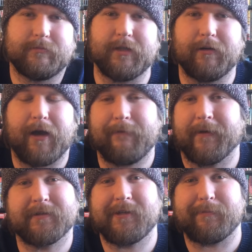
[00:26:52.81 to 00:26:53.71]
You know, I
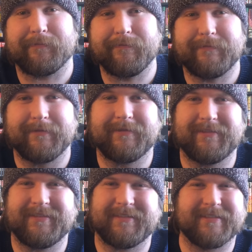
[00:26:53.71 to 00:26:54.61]
fell asleep.
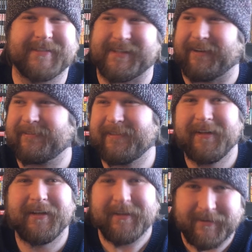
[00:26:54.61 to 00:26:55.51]
So,
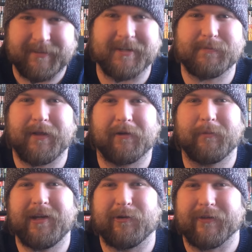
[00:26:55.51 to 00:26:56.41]
there's my little
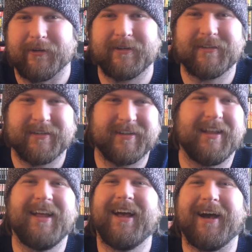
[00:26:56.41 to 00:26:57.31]
mini review.
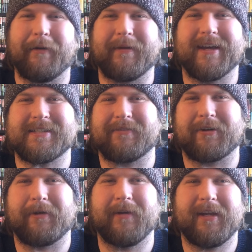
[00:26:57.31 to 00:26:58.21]
I hope you guys have a
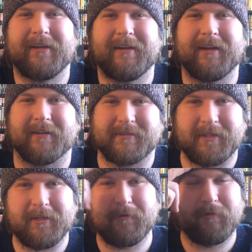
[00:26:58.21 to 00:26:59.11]
great week, and I'll
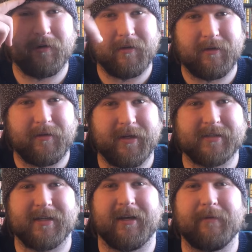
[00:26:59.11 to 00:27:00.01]
see you
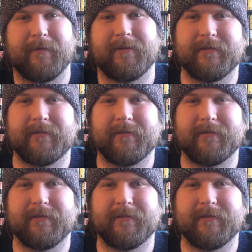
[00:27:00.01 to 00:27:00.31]
next time.